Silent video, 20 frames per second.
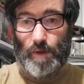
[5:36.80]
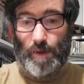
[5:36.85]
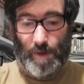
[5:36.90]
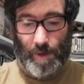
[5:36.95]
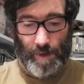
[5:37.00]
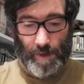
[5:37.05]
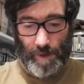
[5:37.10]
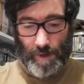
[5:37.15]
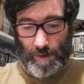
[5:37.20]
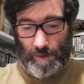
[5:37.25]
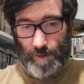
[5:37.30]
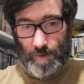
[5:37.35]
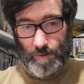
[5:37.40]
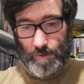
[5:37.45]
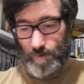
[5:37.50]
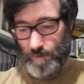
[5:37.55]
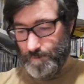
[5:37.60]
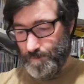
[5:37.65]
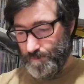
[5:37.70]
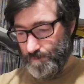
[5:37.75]

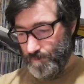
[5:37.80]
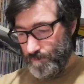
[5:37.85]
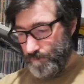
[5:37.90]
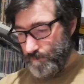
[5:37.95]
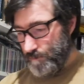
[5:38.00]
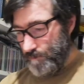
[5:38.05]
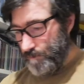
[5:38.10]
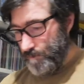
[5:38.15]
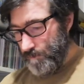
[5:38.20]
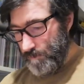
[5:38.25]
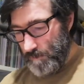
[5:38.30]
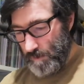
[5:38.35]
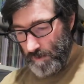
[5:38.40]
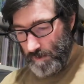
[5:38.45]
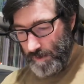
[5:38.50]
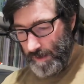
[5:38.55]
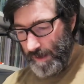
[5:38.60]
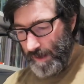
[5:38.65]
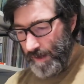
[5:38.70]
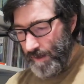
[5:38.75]
And
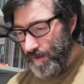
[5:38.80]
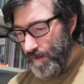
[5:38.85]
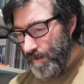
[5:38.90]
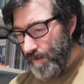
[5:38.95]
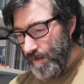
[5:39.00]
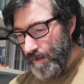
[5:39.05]
then